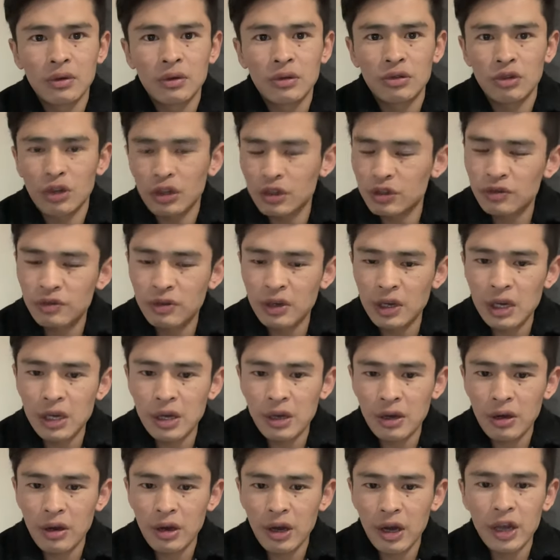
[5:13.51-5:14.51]
to
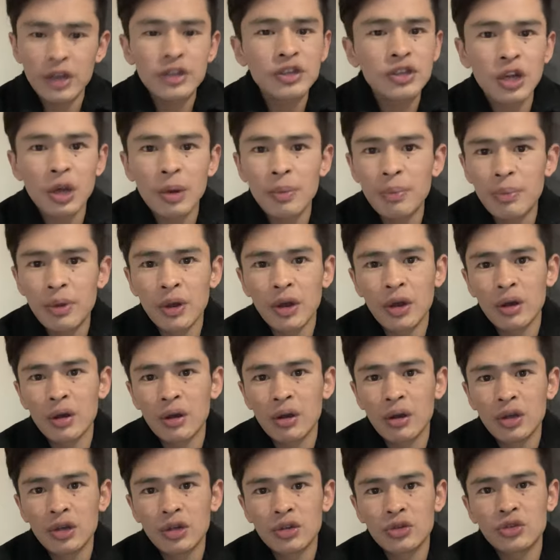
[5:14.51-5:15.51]
Australia as compared
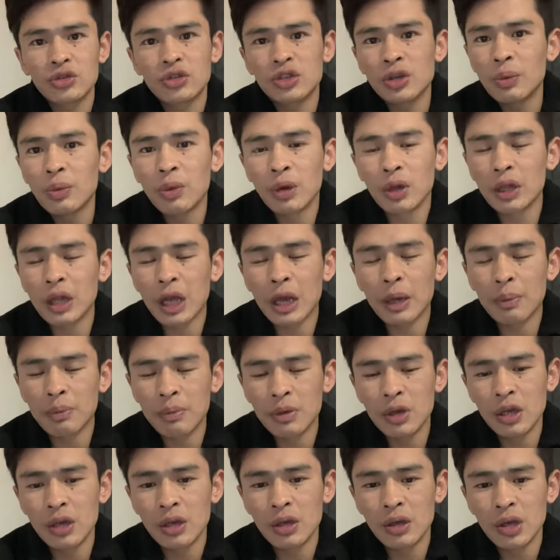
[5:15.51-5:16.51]
to someone like
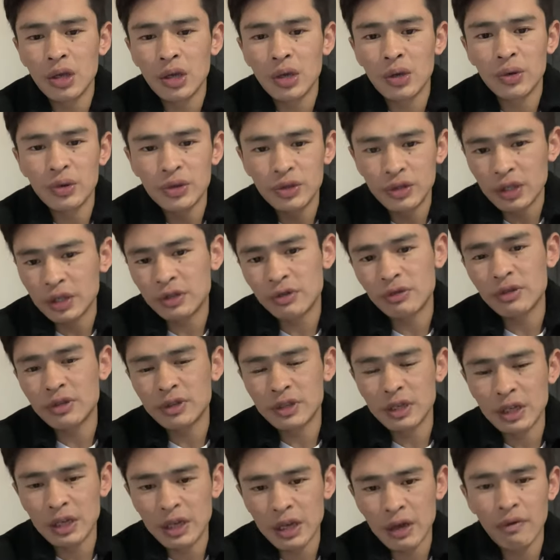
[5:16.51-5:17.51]
me who just
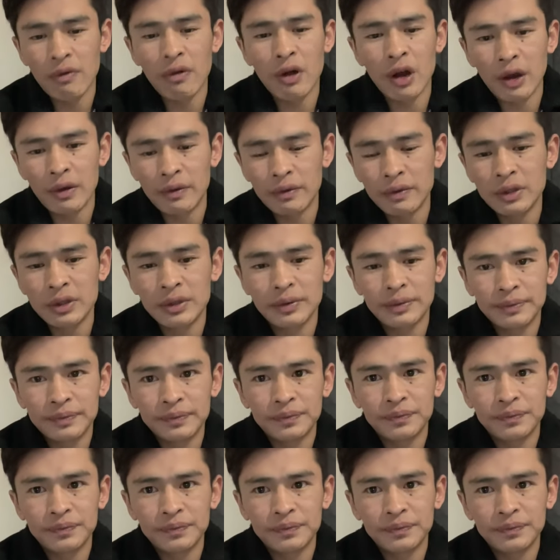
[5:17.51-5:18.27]
recently arrived.